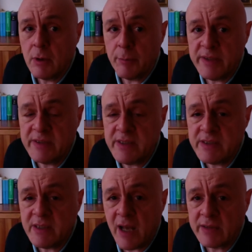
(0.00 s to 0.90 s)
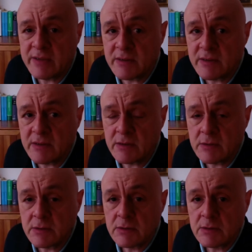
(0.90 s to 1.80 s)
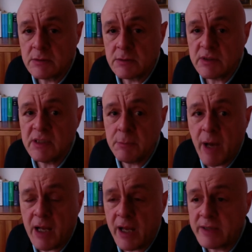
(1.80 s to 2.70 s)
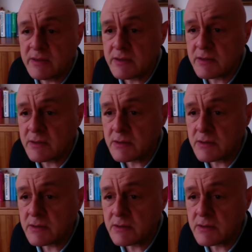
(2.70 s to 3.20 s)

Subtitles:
be CC licensed, CC BY licensed.